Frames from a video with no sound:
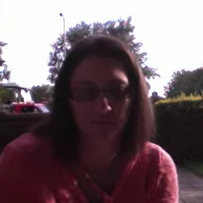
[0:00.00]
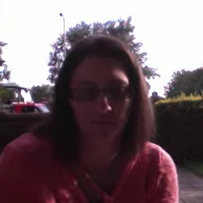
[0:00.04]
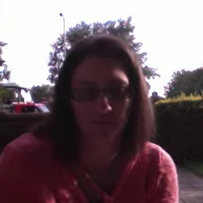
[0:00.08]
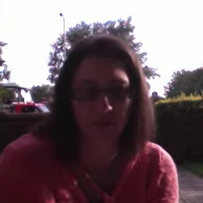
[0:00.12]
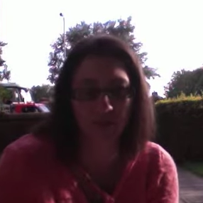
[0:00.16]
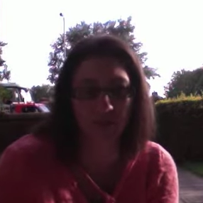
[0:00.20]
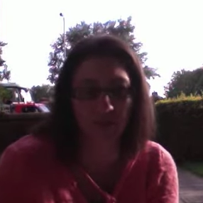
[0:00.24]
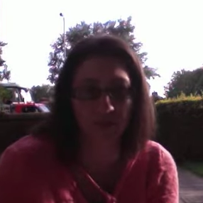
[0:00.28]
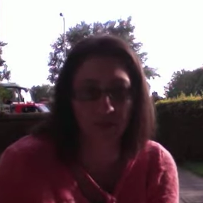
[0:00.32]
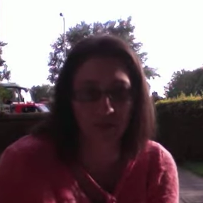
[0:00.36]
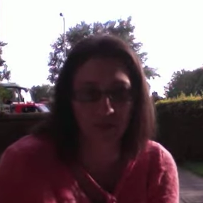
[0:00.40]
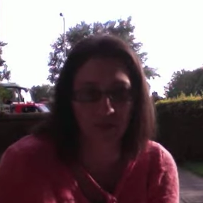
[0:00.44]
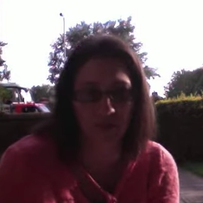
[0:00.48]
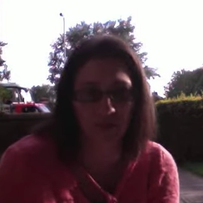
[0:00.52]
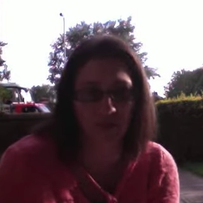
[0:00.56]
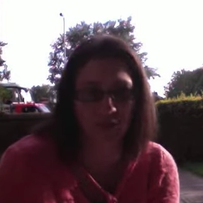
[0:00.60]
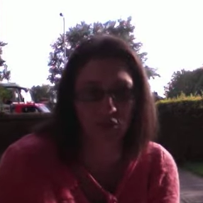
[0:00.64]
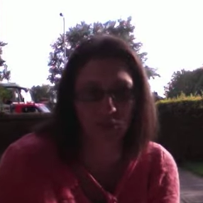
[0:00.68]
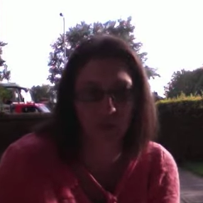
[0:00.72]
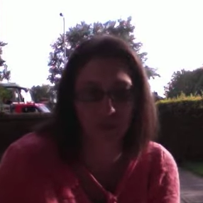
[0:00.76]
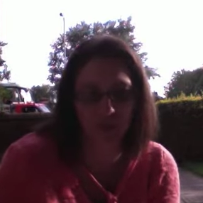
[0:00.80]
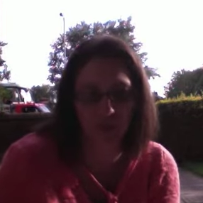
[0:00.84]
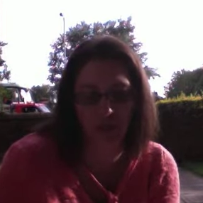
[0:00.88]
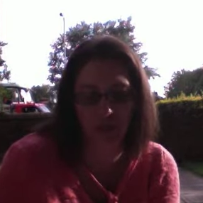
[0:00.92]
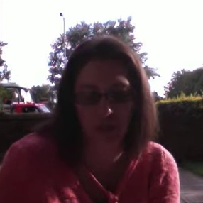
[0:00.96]
emergency
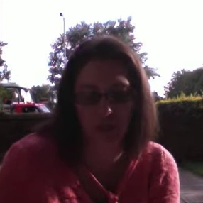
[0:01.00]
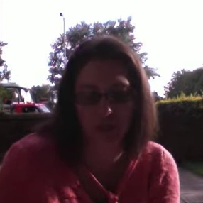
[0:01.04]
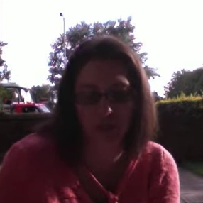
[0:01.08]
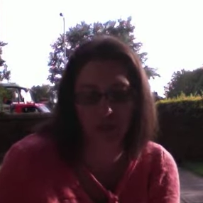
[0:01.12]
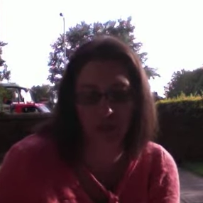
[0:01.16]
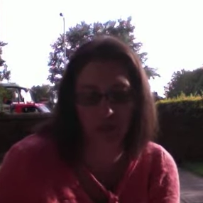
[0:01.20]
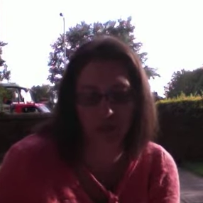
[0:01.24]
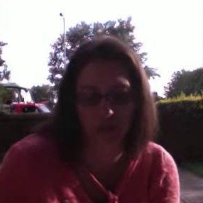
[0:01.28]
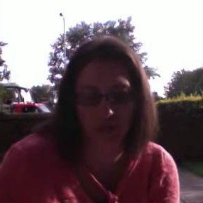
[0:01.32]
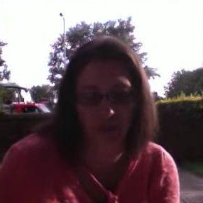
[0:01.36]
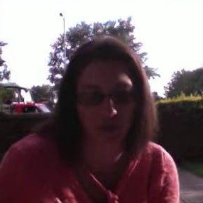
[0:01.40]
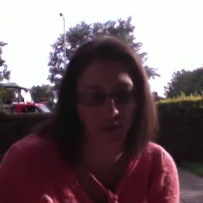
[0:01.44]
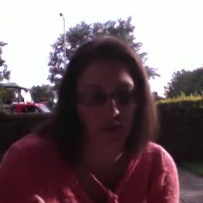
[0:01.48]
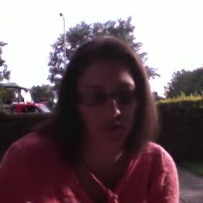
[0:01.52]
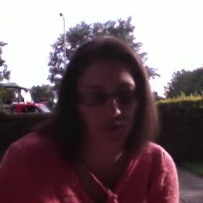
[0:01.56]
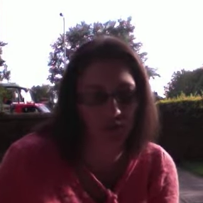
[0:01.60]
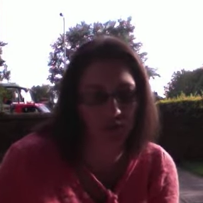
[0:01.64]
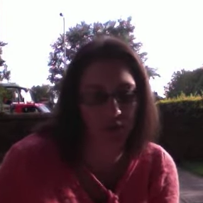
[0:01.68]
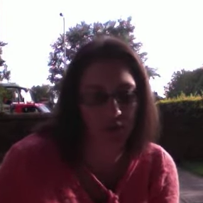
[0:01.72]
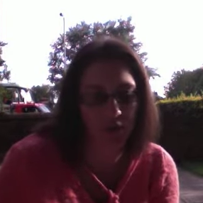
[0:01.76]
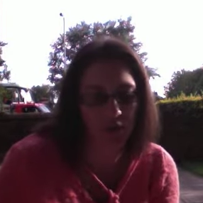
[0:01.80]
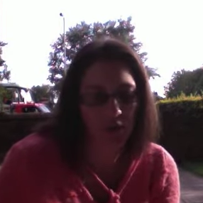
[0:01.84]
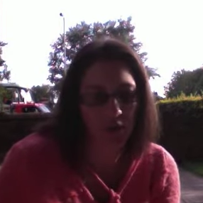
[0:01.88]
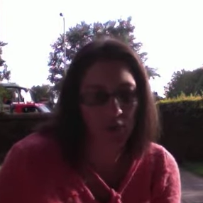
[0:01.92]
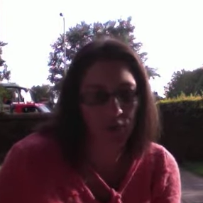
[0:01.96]
situation, there's
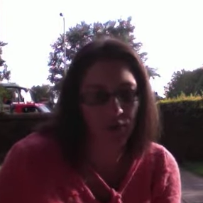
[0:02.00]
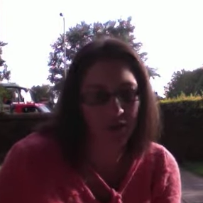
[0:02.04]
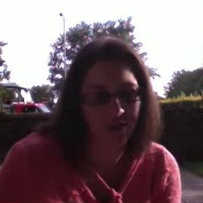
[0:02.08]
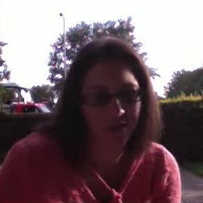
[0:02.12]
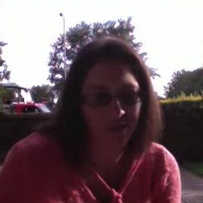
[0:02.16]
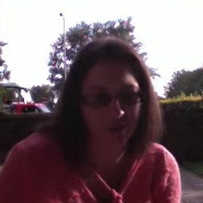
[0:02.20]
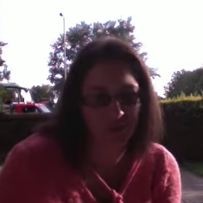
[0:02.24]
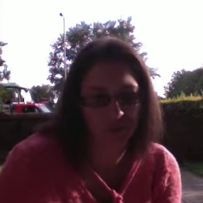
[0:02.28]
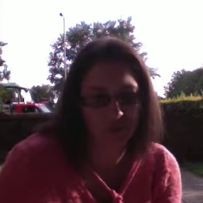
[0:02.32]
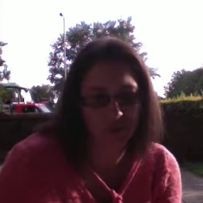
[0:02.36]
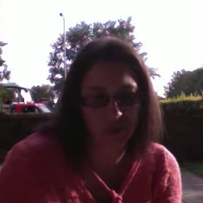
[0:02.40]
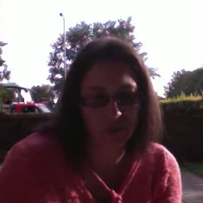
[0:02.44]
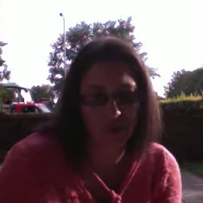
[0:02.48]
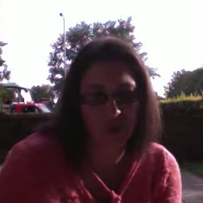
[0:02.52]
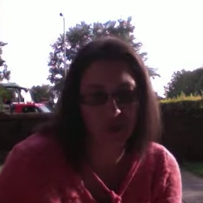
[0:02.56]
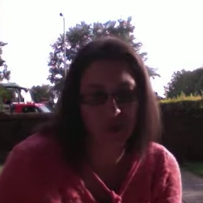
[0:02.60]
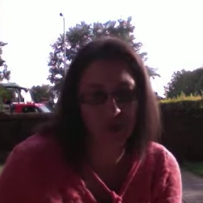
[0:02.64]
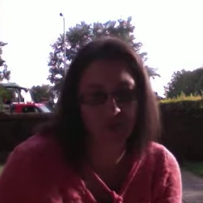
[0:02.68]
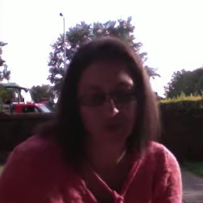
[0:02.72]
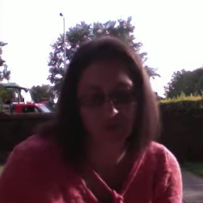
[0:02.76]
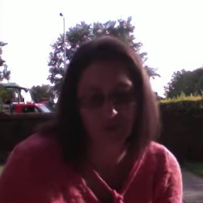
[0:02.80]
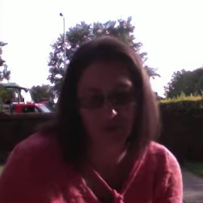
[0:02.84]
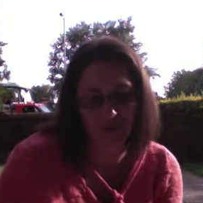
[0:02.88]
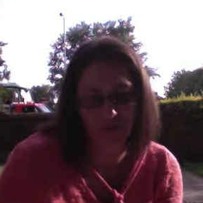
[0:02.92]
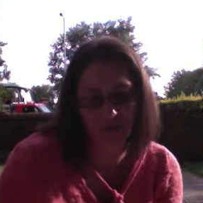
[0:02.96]
other rescuers there,
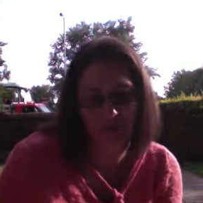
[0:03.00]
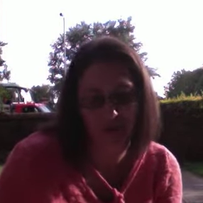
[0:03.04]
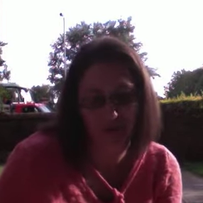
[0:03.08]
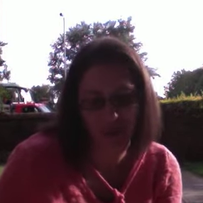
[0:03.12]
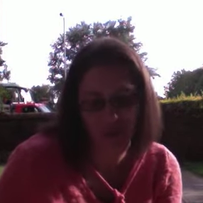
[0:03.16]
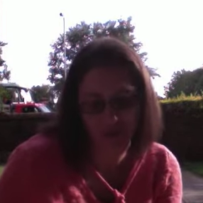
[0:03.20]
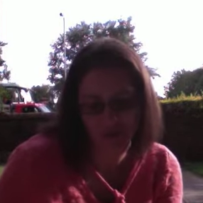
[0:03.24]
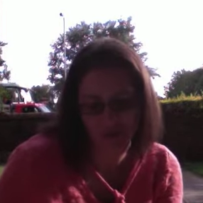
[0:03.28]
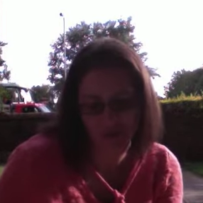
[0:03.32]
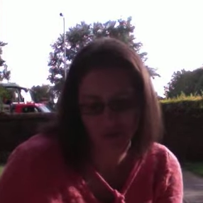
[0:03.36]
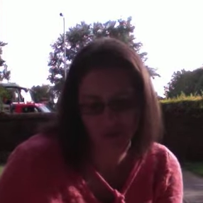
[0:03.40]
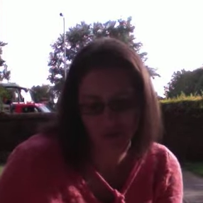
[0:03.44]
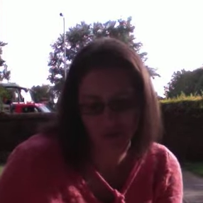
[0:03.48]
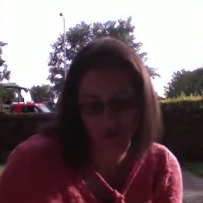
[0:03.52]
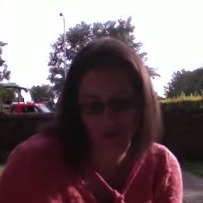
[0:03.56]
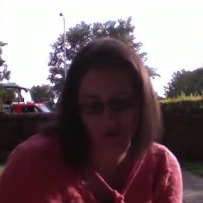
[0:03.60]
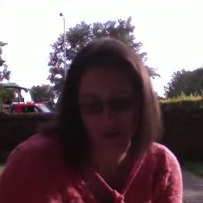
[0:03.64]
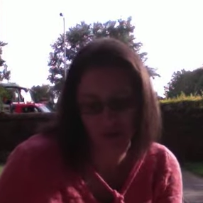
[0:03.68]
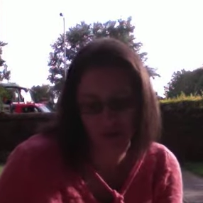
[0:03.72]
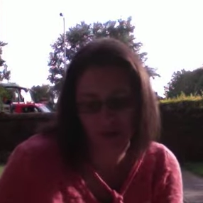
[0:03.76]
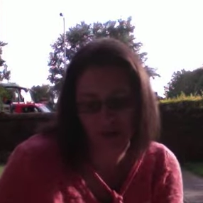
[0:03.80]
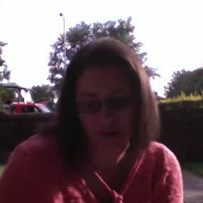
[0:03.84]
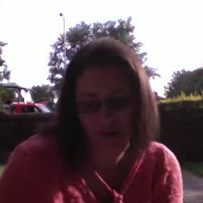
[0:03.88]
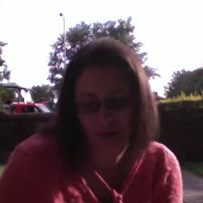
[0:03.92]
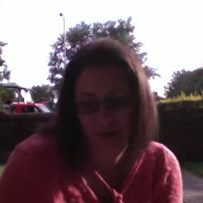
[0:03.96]
there's other bystanders
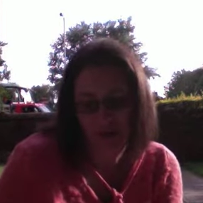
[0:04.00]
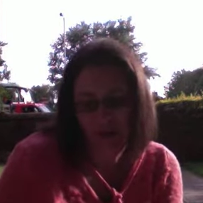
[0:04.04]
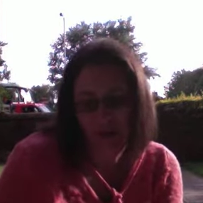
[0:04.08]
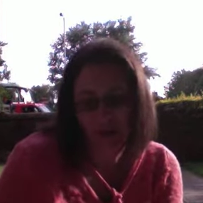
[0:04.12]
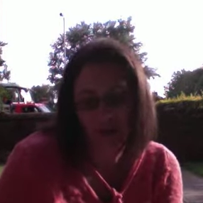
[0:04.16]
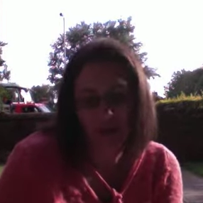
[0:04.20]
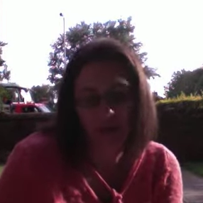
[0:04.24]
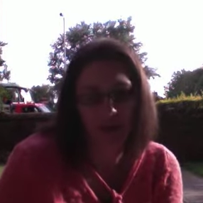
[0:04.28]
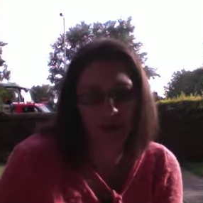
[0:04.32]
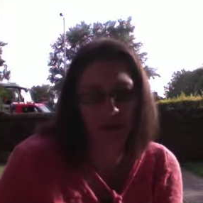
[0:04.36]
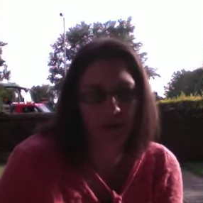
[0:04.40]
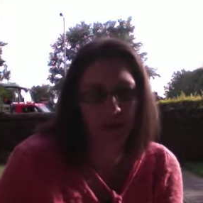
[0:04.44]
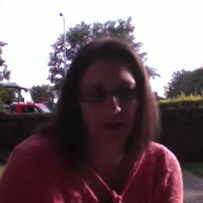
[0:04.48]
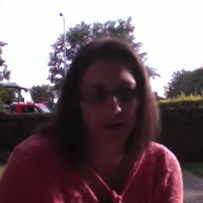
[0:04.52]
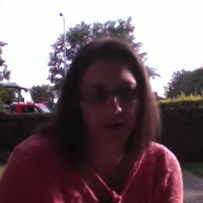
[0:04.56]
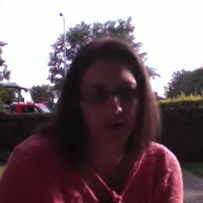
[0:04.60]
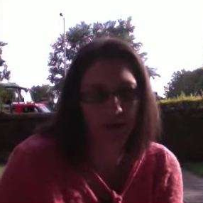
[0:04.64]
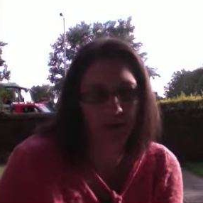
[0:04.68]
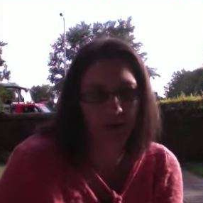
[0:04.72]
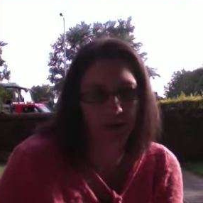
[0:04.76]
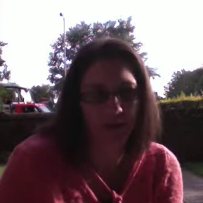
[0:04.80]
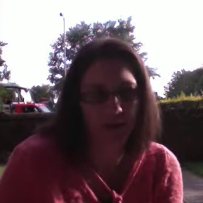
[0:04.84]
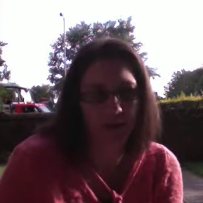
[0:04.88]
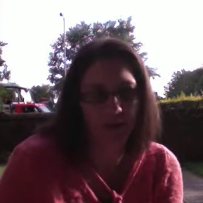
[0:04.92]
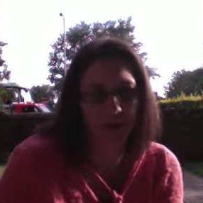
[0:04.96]
there,
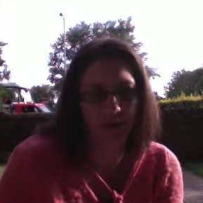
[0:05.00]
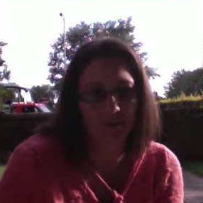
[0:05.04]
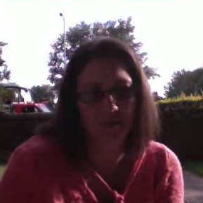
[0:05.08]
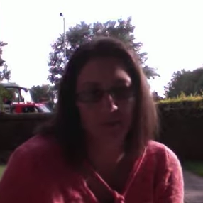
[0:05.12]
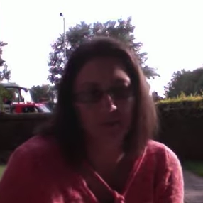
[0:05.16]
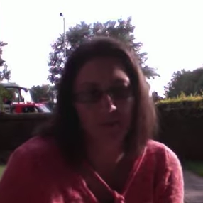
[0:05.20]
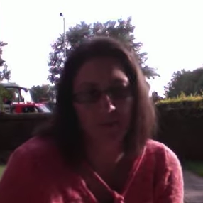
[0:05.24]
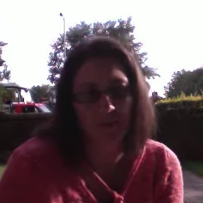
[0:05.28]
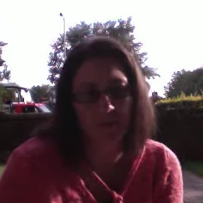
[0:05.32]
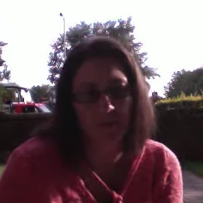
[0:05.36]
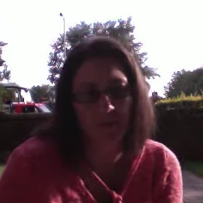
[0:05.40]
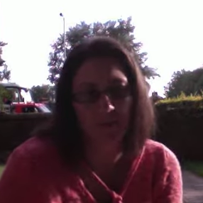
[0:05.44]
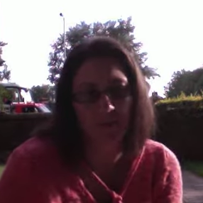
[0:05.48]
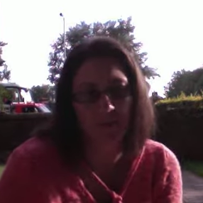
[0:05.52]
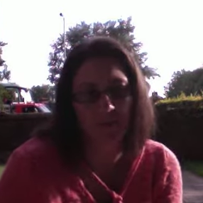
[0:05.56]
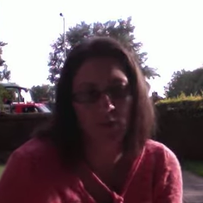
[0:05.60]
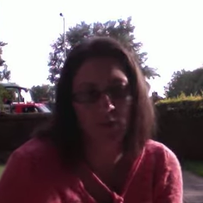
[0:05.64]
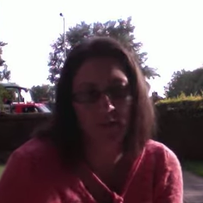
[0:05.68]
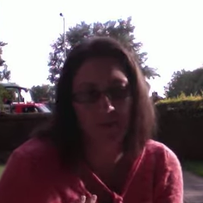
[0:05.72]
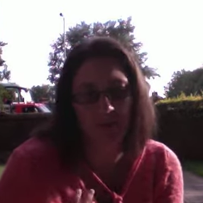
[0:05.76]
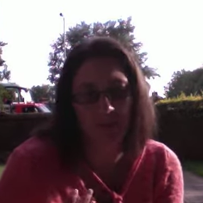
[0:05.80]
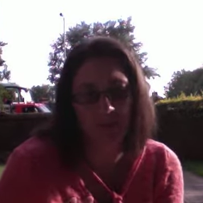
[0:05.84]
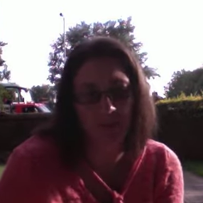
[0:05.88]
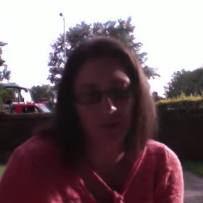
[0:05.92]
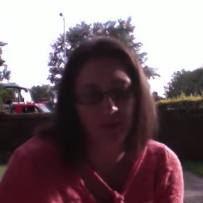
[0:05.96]
and some people, when they